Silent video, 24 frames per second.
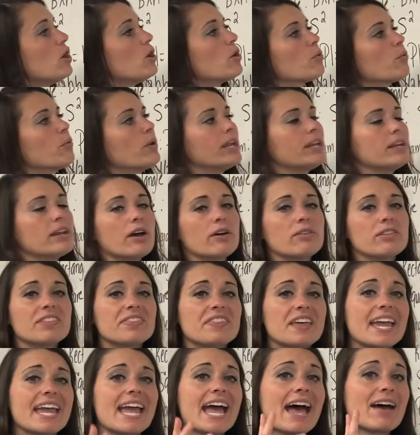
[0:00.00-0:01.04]
We know
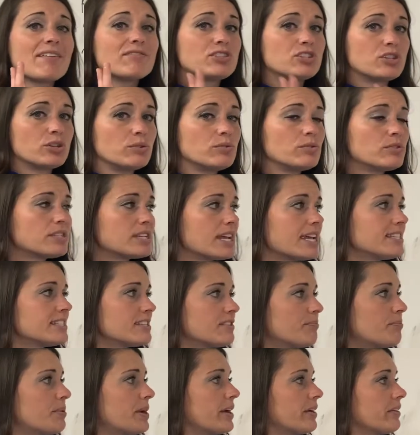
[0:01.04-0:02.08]
that they have 2 sets
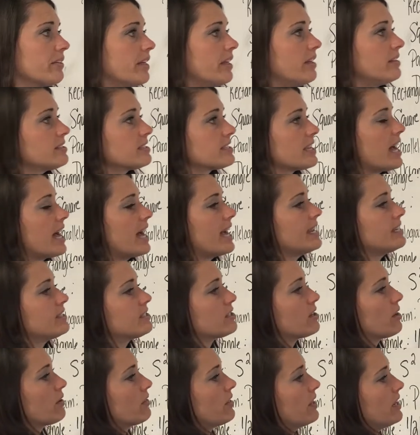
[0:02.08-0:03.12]
of parallel sides,
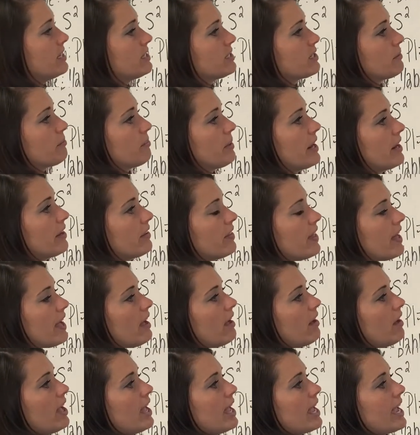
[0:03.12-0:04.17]
so these are
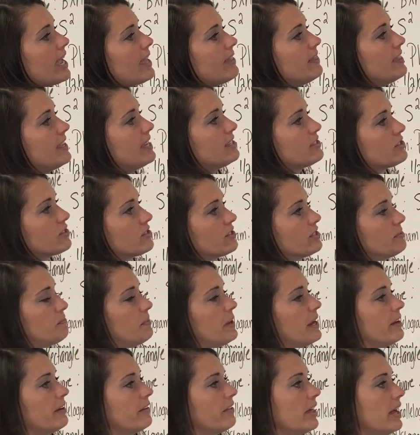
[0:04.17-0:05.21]
parallel and these are
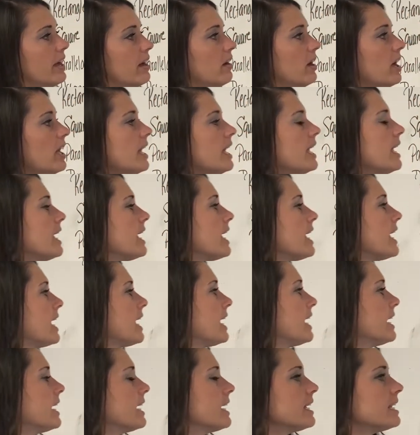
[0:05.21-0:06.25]
parallel,
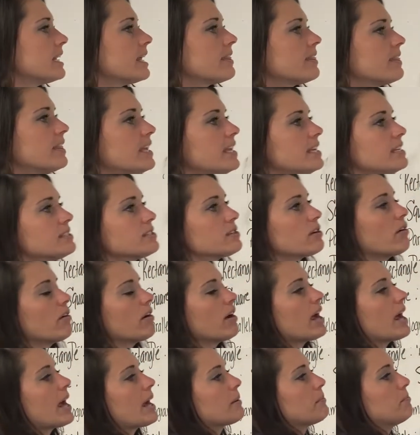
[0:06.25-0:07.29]
and these are
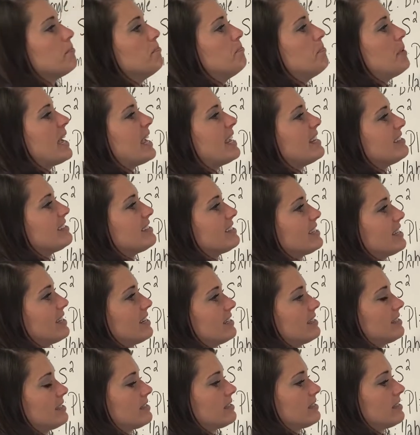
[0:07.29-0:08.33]
our
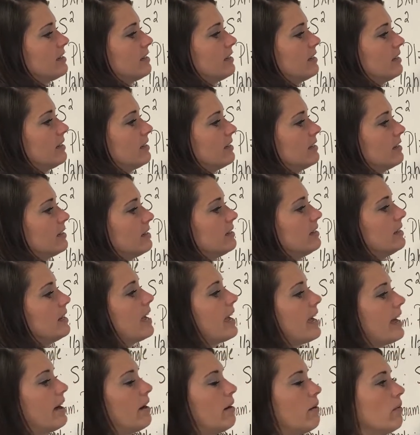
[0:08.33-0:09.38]
bases.
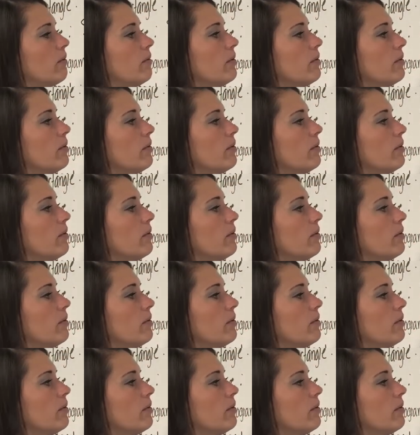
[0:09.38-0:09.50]
Now,